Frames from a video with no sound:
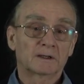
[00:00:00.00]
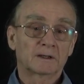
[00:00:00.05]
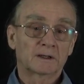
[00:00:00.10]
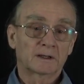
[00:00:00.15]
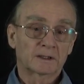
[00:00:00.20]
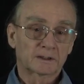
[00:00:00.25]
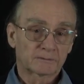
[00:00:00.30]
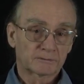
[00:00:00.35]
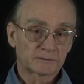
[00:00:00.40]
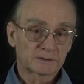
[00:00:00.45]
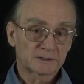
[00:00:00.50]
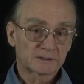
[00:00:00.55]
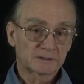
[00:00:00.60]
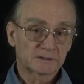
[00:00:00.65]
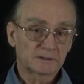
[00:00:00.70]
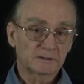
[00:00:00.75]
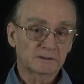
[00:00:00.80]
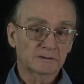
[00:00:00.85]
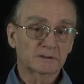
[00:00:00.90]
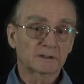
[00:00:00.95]

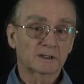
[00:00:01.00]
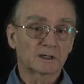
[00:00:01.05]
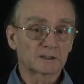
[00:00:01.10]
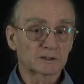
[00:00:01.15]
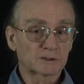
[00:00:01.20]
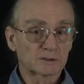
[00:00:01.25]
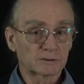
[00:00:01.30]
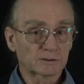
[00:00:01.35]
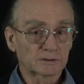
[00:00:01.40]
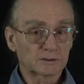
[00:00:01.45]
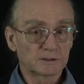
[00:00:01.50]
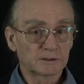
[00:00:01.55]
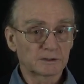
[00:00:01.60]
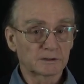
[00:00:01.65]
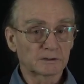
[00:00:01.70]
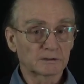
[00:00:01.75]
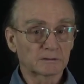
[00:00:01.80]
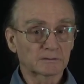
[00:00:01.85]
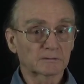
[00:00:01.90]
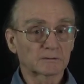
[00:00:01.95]
accuracy, the
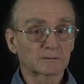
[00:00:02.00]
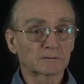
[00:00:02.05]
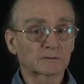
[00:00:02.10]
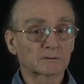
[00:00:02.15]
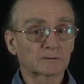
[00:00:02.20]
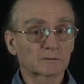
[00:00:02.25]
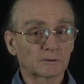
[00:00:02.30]
uncertainty